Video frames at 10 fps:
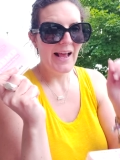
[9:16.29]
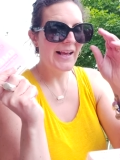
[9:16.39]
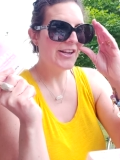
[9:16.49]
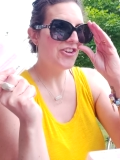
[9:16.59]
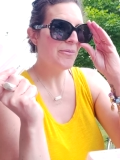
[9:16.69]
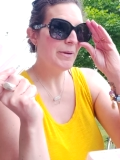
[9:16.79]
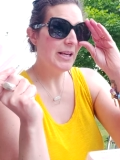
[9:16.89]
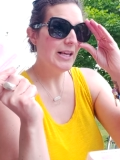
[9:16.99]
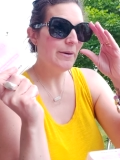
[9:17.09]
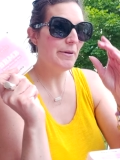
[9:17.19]
And to
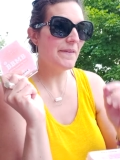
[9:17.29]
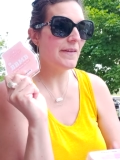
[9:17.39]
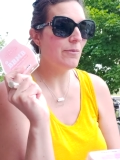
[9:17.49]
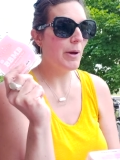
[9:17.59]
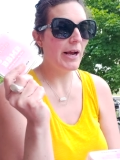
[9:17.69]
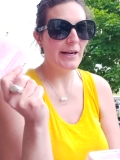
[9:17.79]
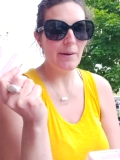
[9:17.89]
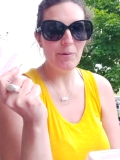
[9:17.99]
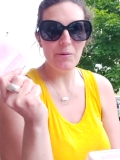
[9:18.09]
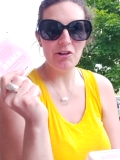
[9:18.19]
me, Hibiscus
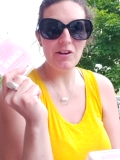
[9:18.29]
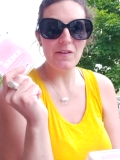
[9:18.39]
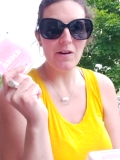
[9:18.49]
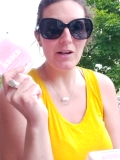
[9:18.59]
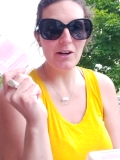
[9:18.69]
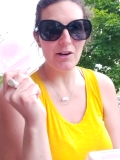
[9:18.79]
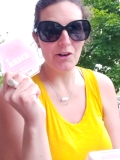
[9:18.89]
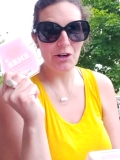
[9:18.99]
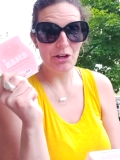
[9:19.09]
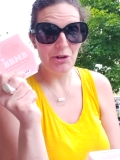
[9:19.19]
Pineapple, which is on
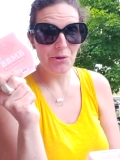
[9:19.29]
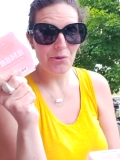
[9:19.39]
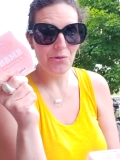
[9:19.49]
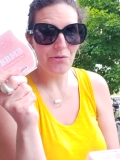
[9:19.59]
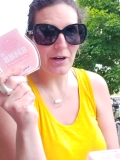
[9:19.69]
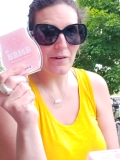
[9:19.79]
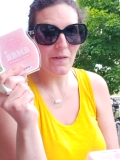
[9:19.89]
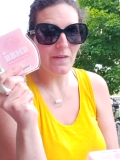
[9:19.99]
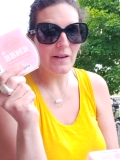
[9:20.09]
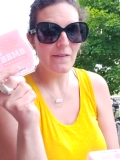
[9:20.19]
our new
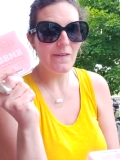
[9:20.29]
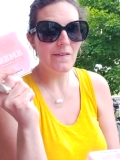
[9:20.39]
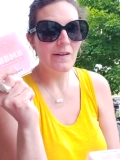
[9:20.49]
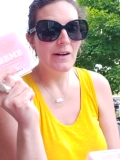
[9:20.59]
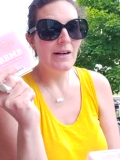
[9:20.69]
fragrance list,